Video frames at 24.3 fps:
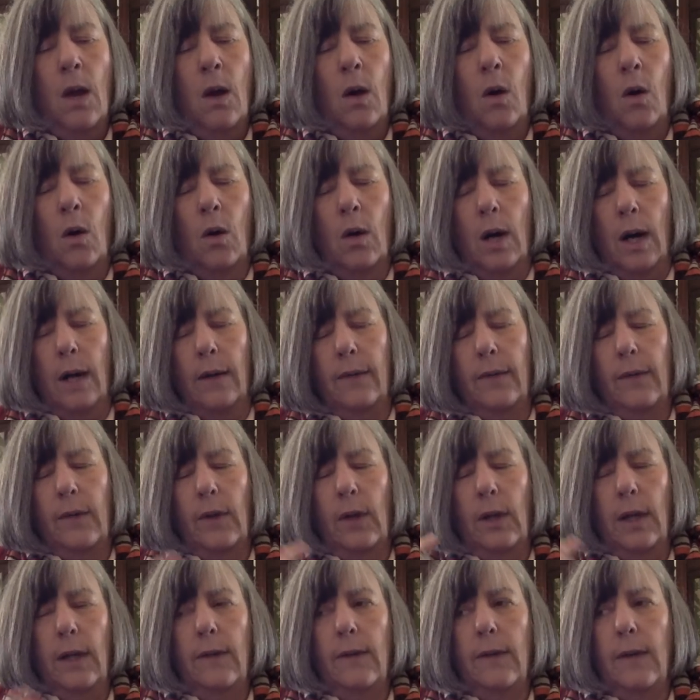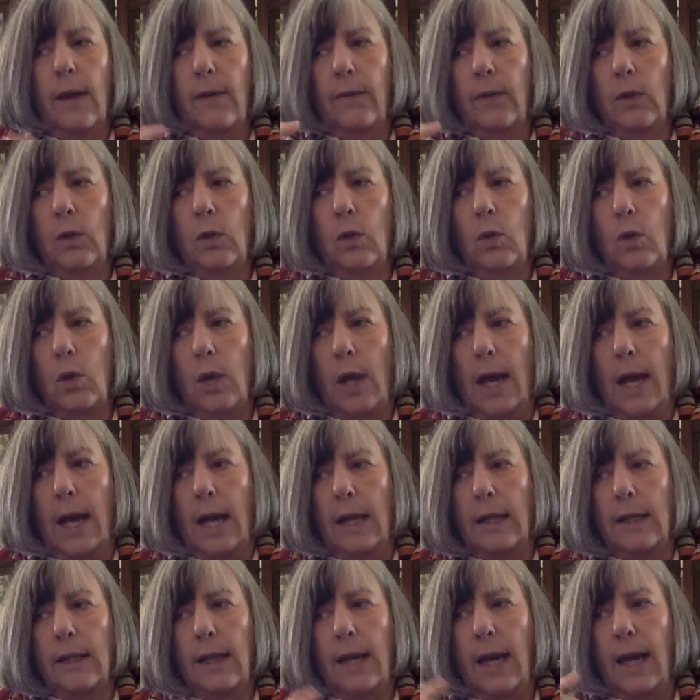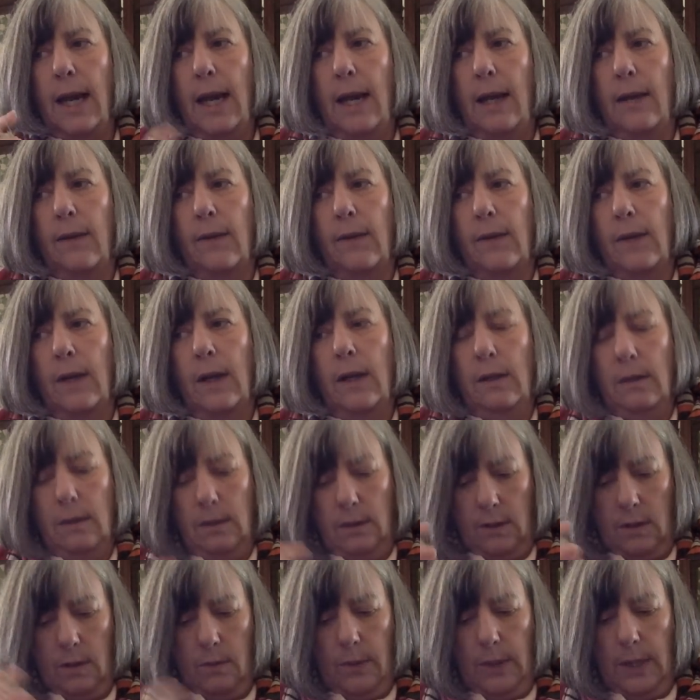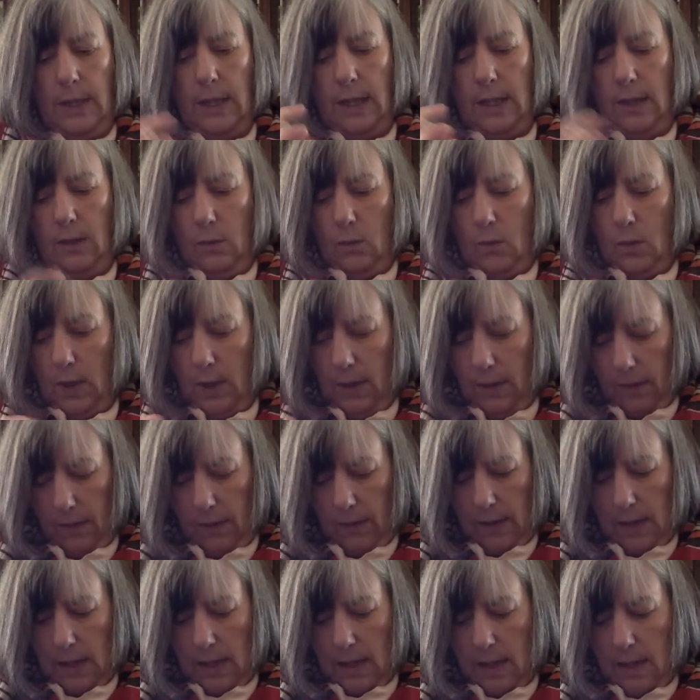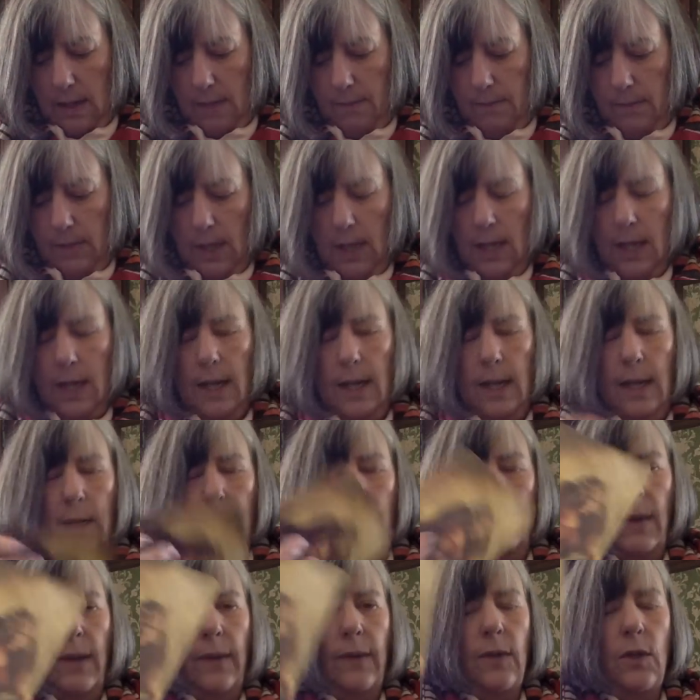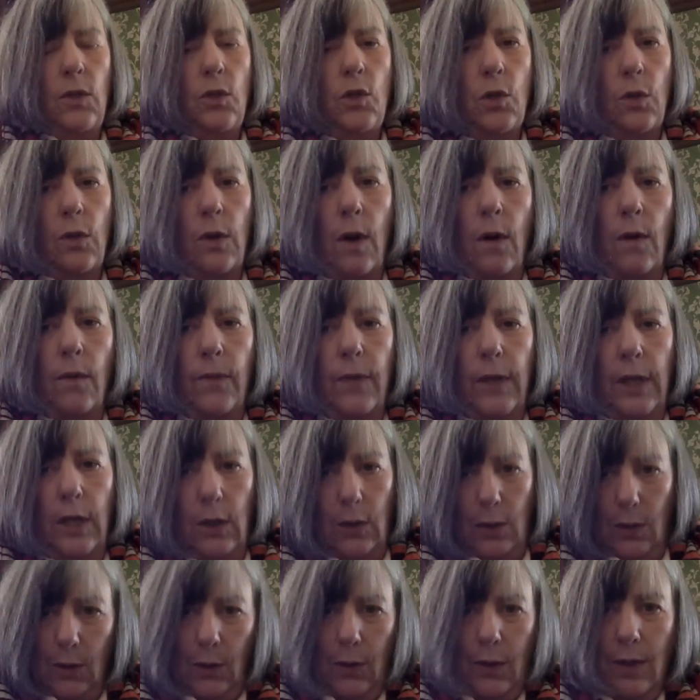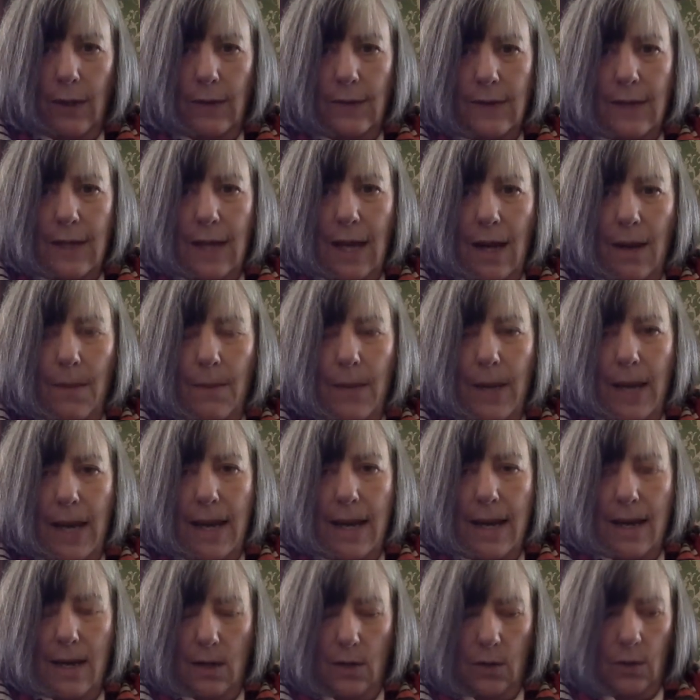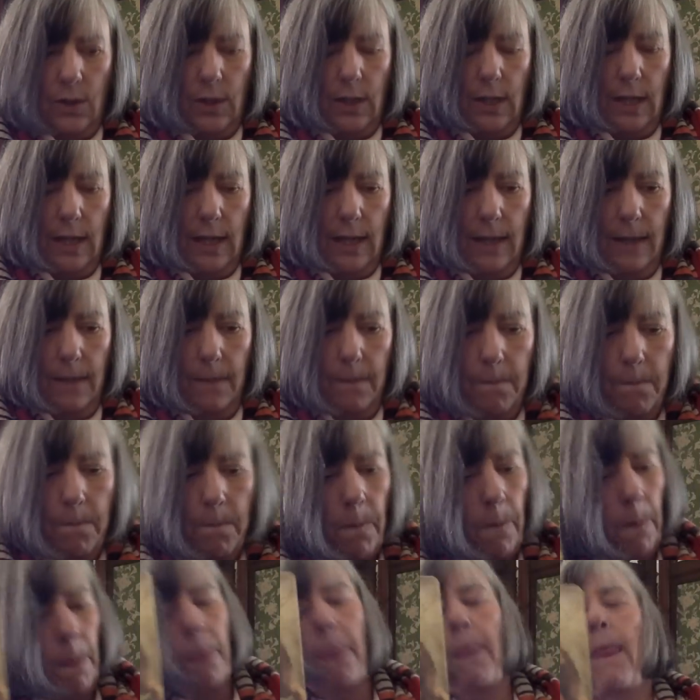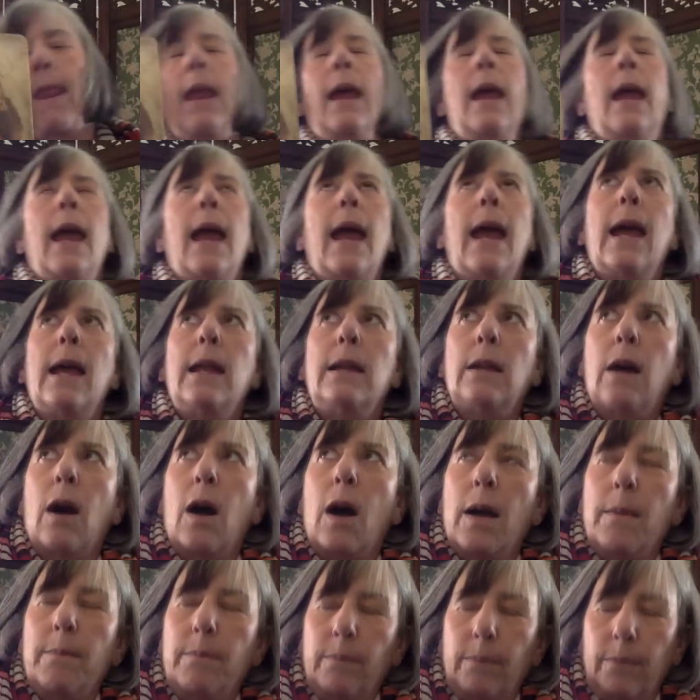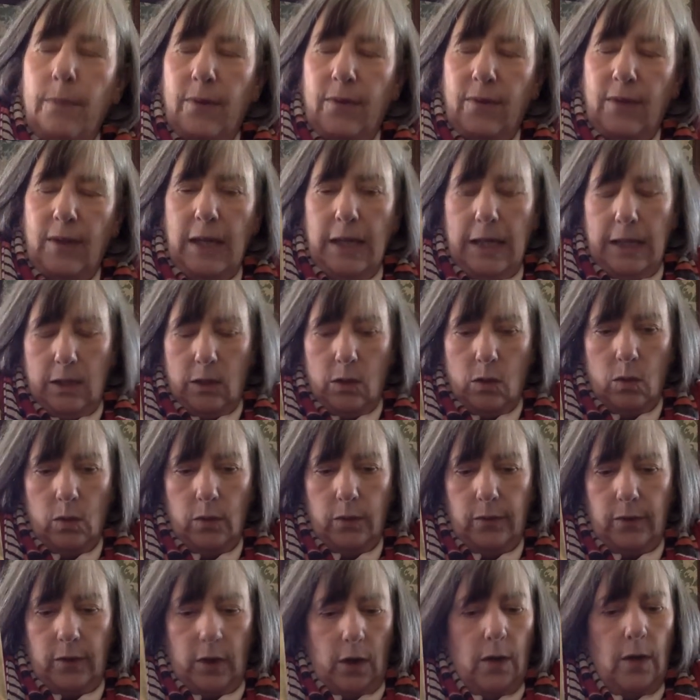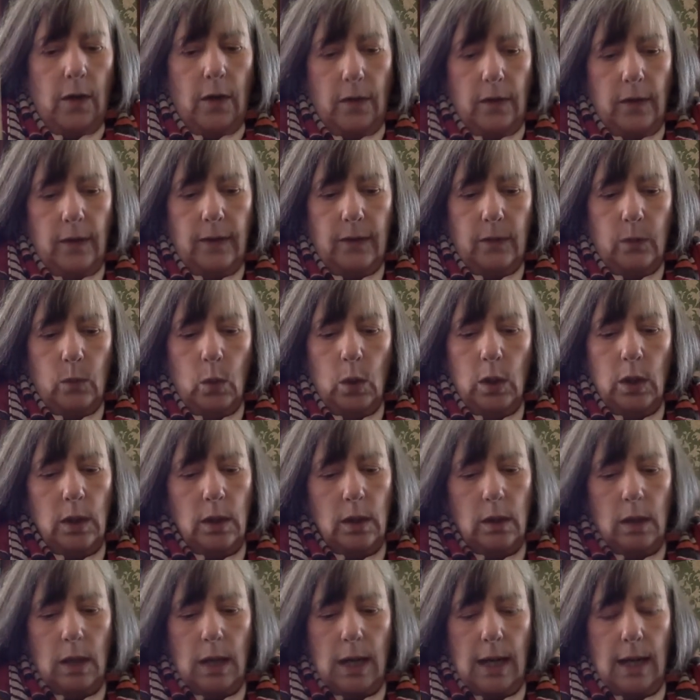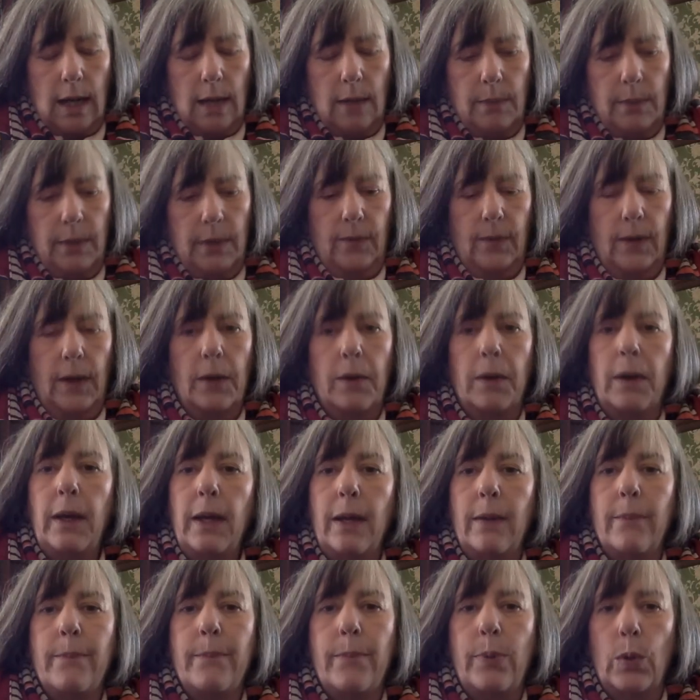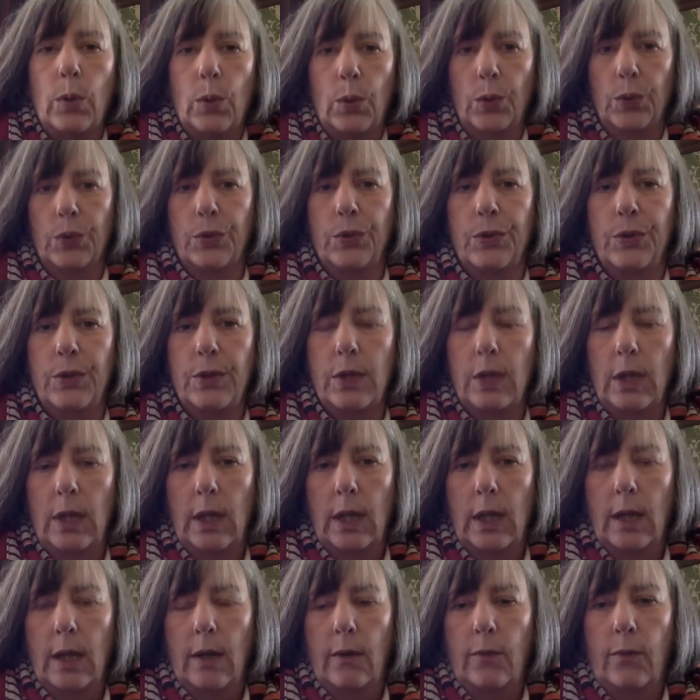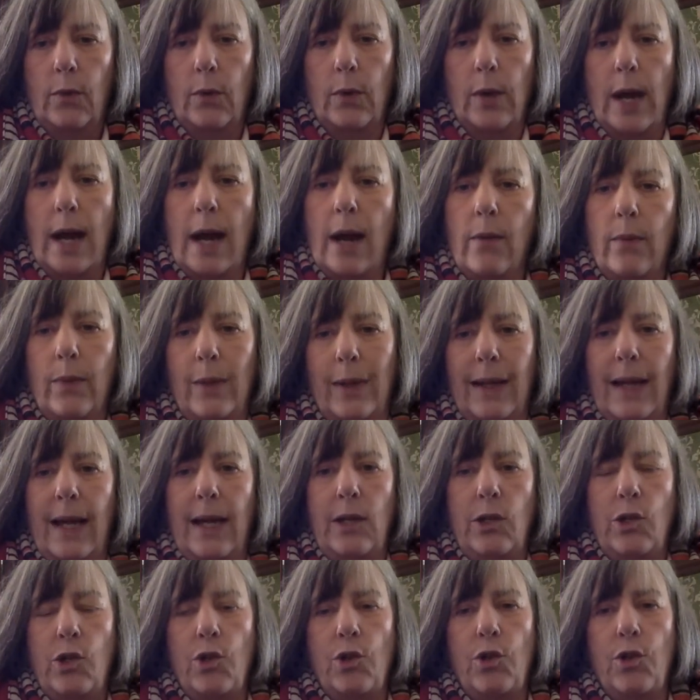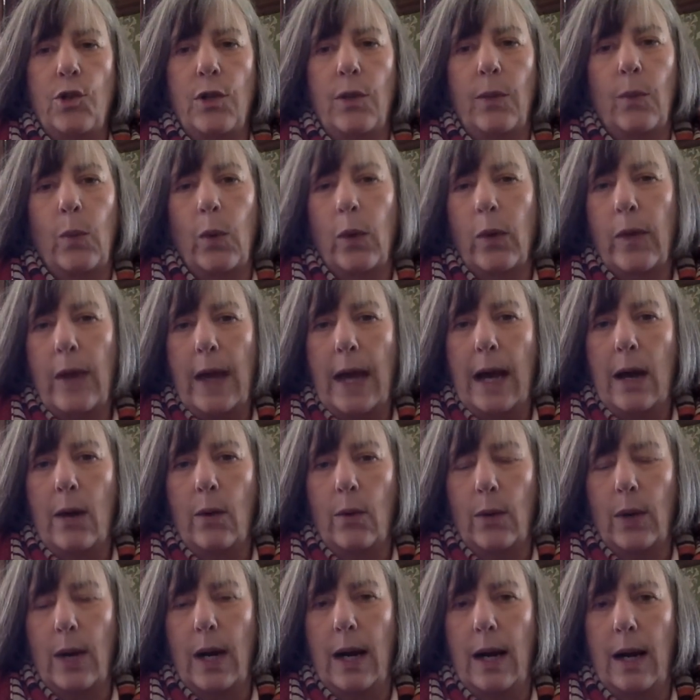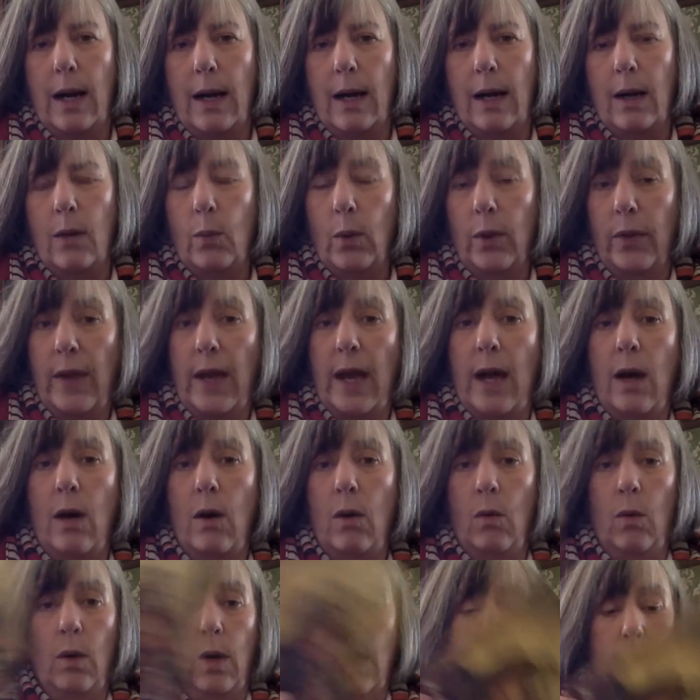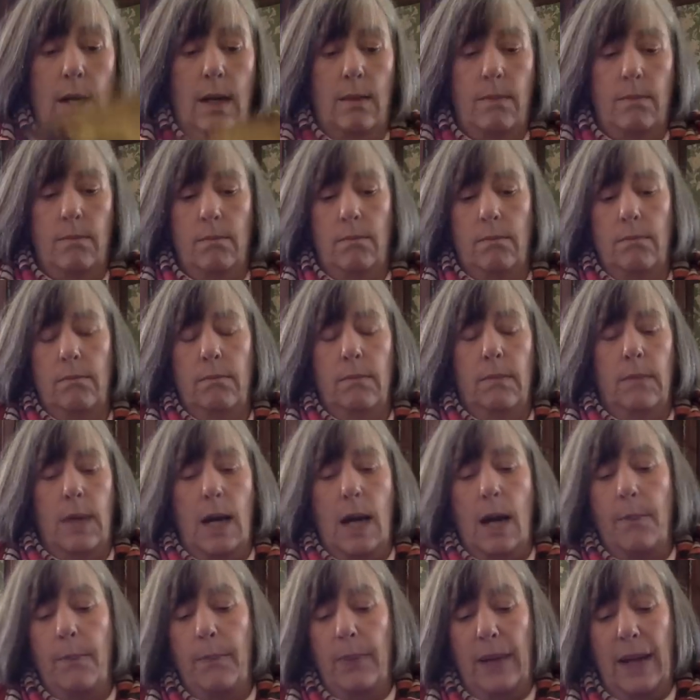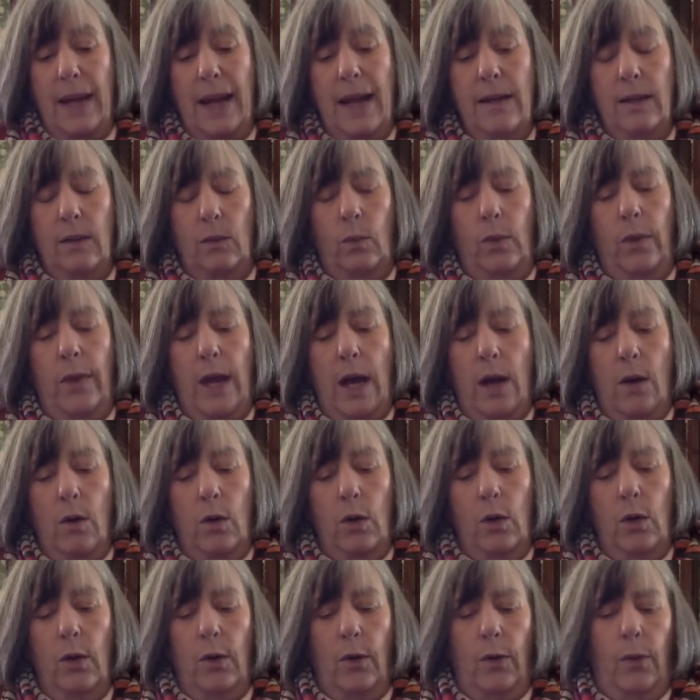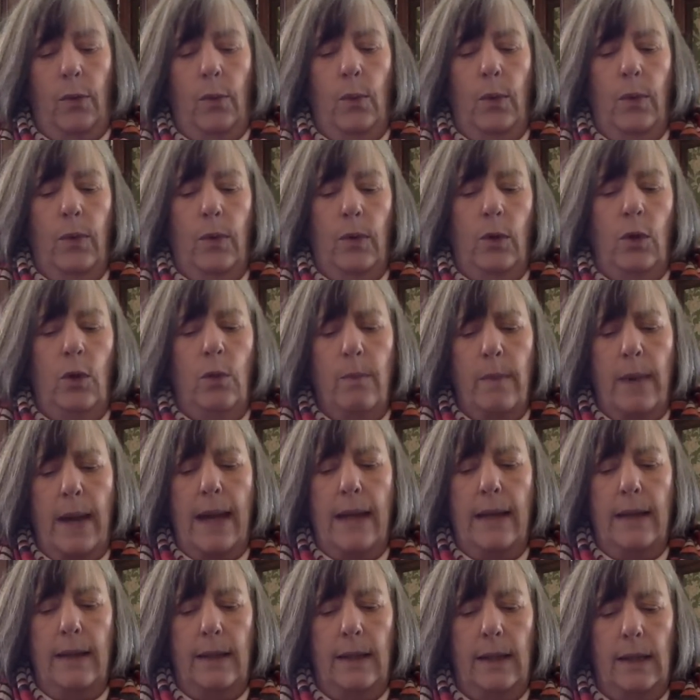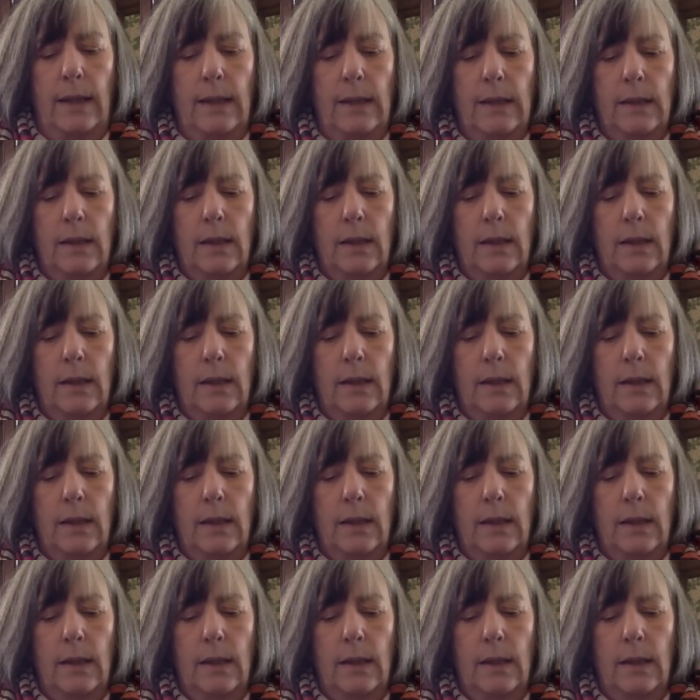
All right, so let's have a look at Cancer to begin with. Um, messenger of the Earth has come out. Um, and I'm seeing also that this will uh, be very important for our relationship with our uh, with our um, our planet, with our Earth, with humanity.